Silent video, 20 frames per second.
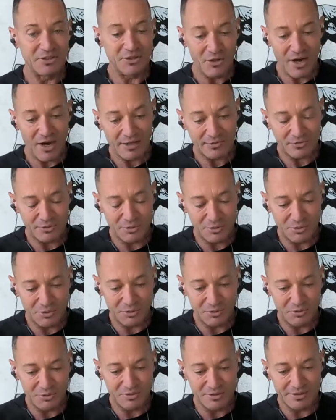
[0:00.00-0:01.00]
You have
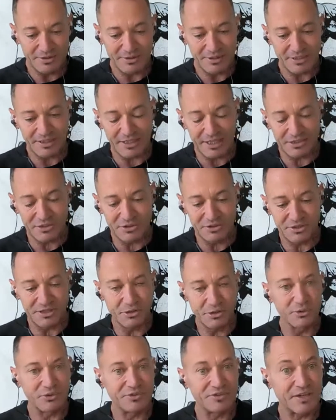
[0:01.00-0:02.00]
to actually
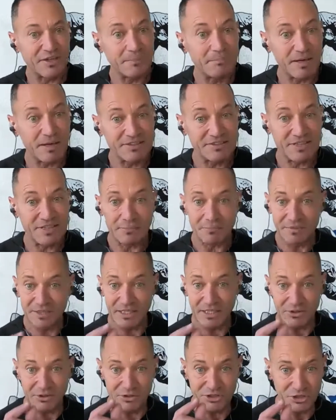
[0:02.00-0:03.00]
go step by step,
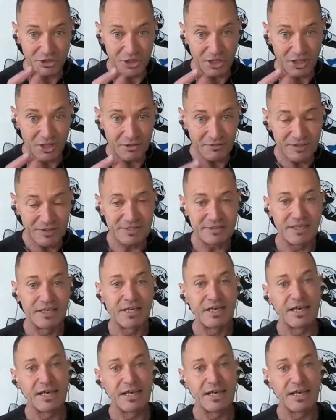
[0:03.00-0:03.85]
take a chunk of it,